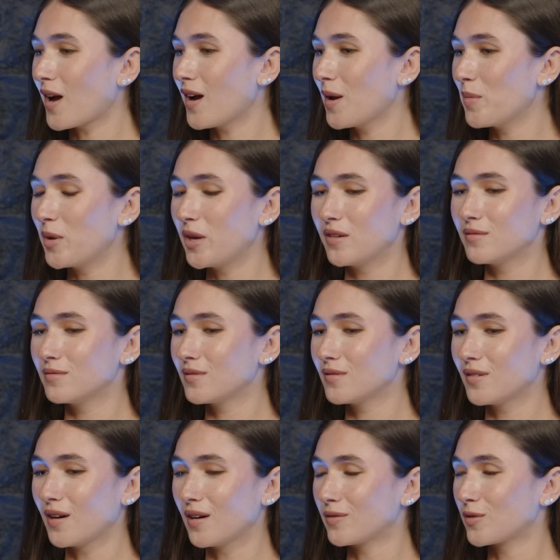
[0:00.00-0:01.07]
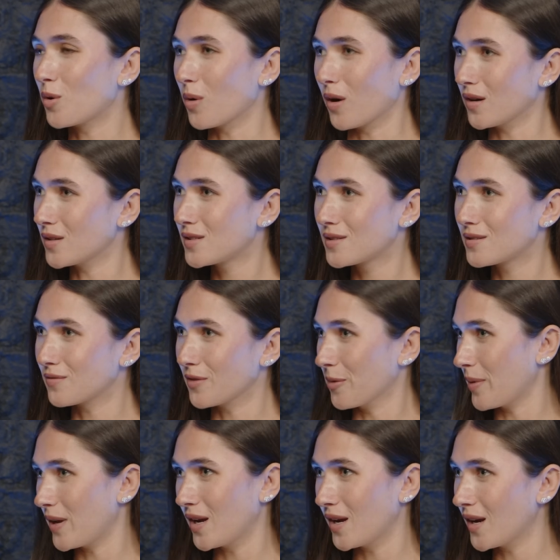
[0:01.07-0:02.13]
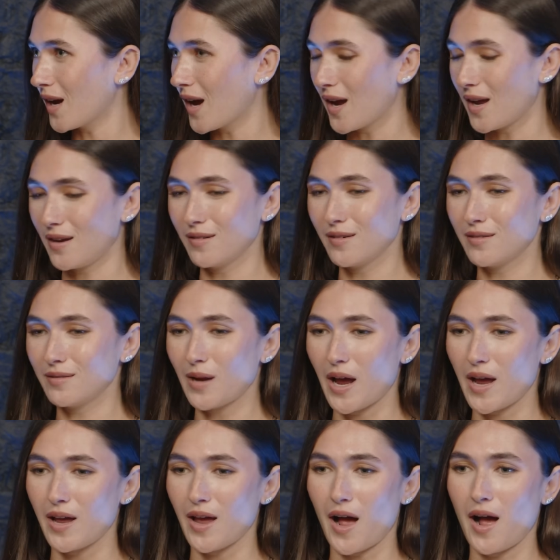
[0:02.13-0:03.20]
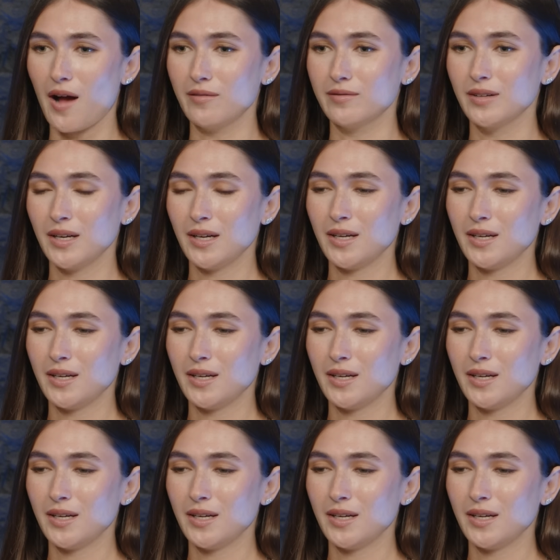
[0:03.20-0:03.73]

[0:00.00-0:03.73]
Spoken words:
I mean, of course. For me, I have,